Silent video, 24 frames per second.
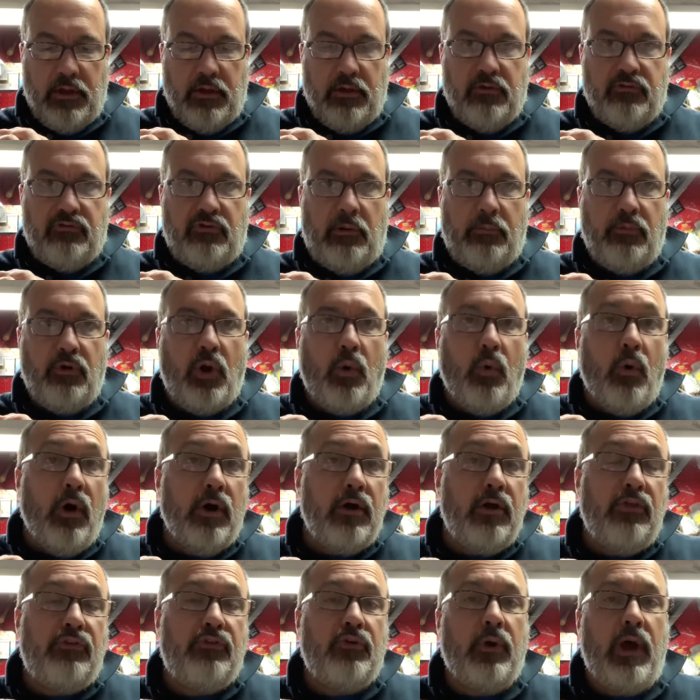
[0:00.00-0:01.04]
So I'm going to walk
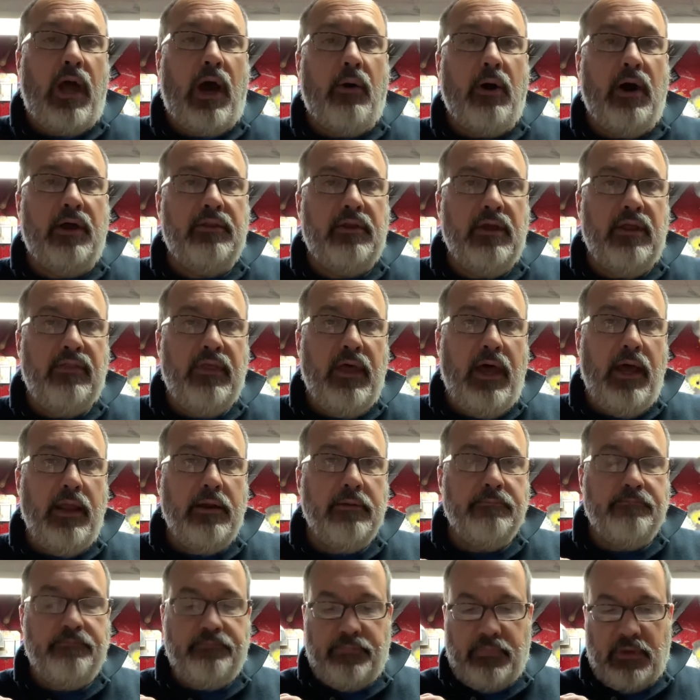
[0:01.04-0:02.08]
you through how I did that.
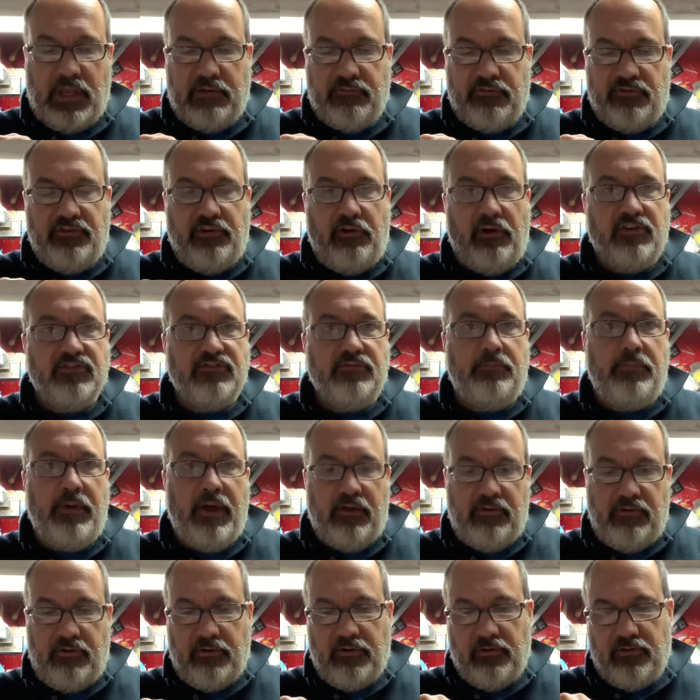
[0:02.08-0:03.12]
I have a series of
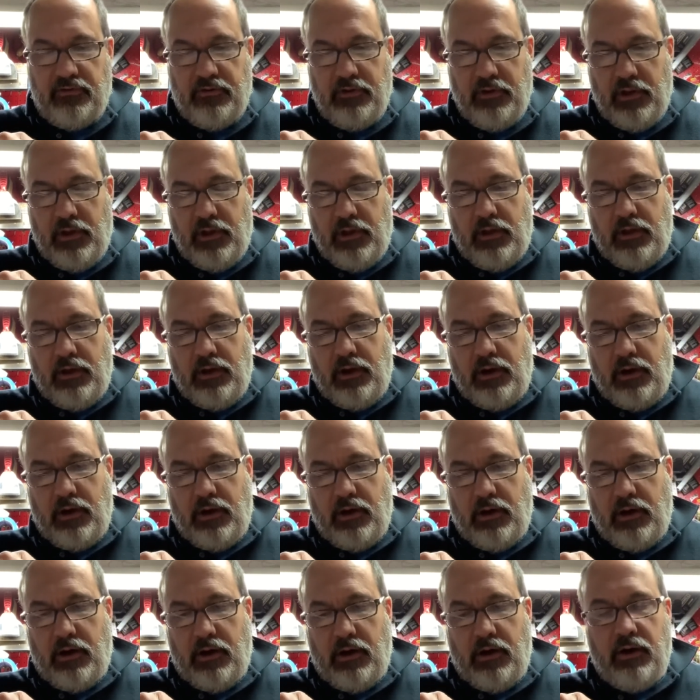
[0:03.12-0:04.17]
pictures
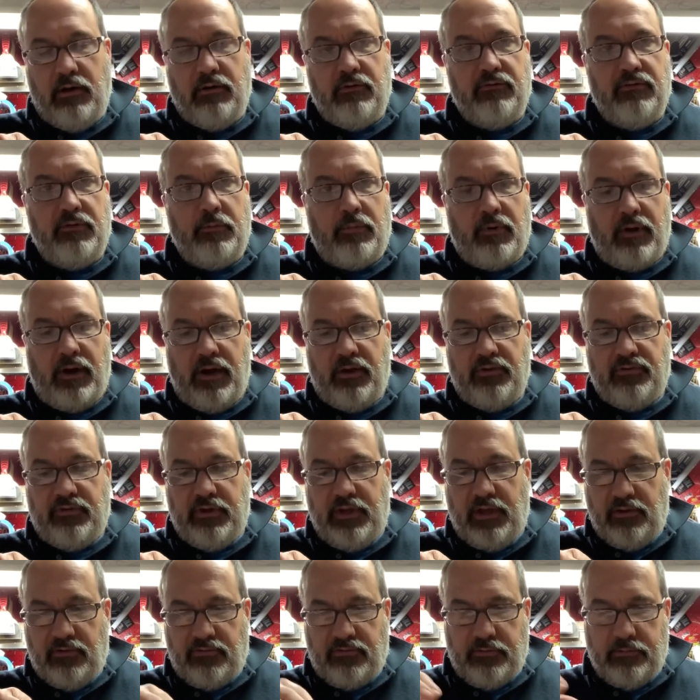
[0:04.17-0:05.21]
of the
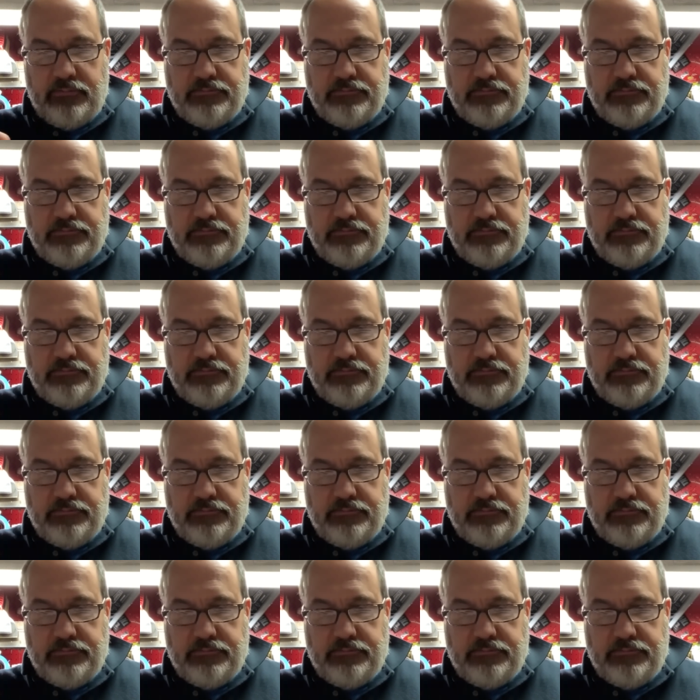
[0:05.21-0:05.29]
process,